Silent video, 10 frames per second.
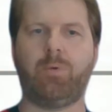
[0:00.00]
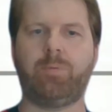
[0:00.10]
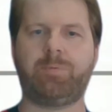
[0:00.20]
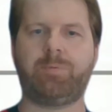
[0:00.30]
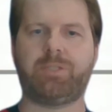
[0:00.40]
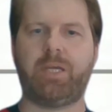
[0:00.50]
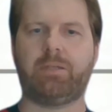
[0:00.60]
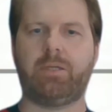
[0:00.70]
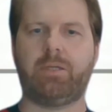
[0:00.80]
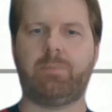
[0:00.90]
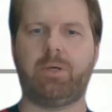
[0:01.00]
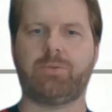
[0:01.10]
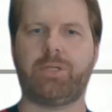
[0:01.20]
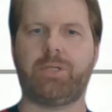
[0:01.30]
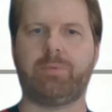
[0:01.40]
I will be presenting
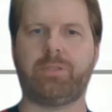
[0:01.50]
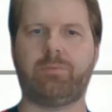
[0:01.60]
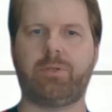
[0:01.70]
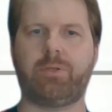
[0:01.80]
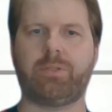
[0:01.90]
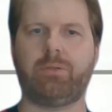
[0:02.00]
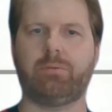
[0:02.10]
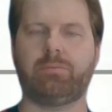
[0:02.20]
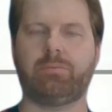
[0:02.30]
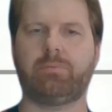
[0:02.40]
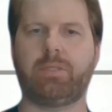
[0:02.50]
about Germans in Brazil,